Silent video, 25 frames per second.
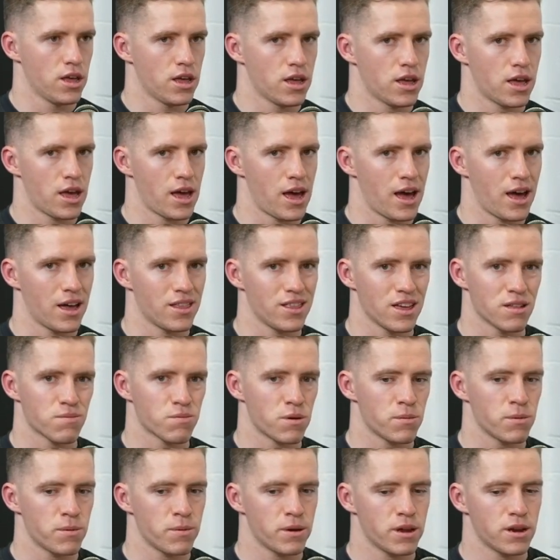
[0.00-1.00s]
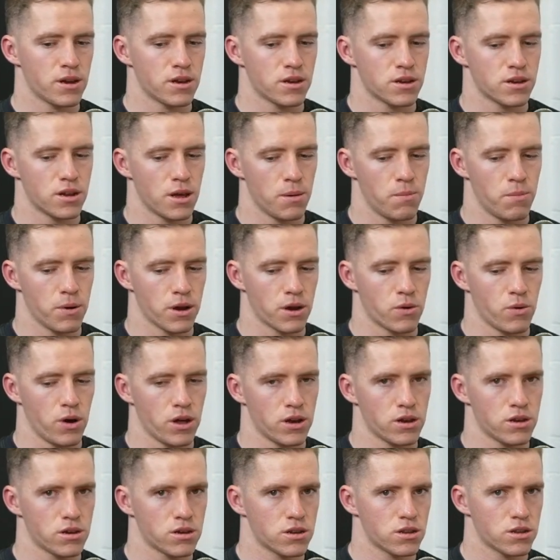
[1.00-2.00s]
Uh, that's probably been a big
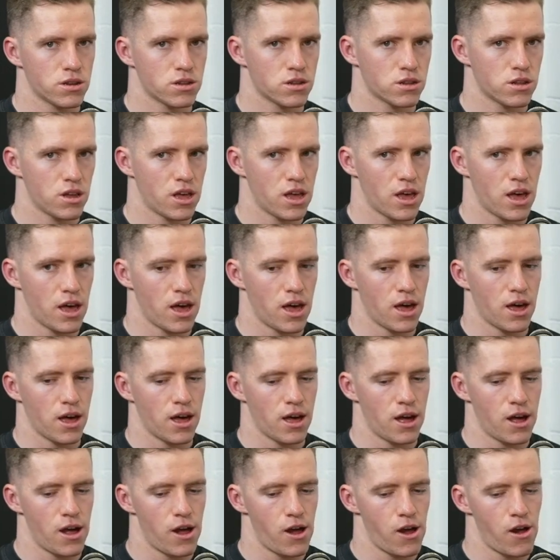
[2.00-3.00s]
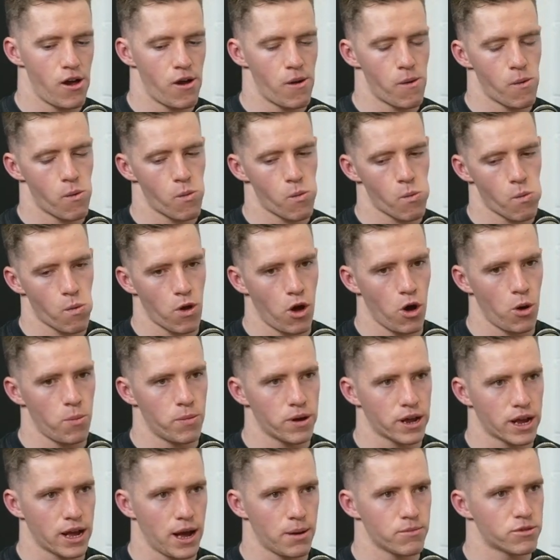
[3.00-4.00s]
one uh,
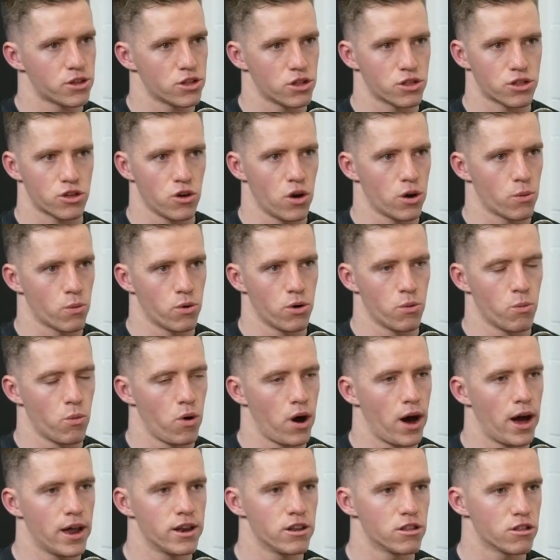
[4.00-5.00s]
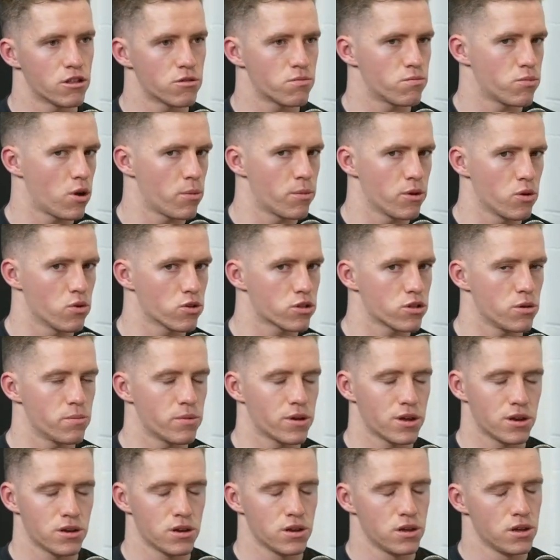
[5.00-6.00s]
opening up to just going worldwide has probably also
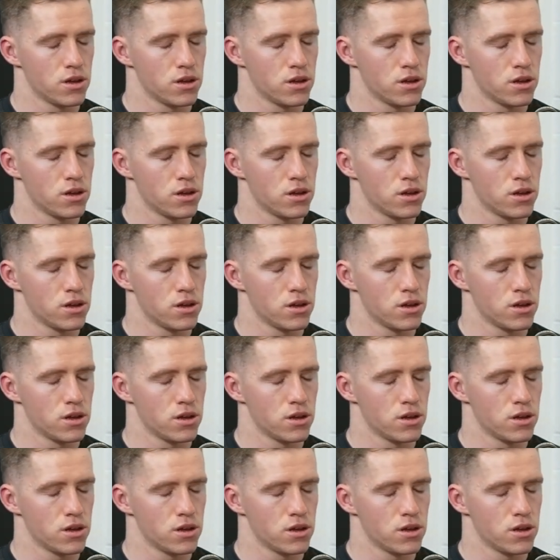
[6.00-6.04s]
been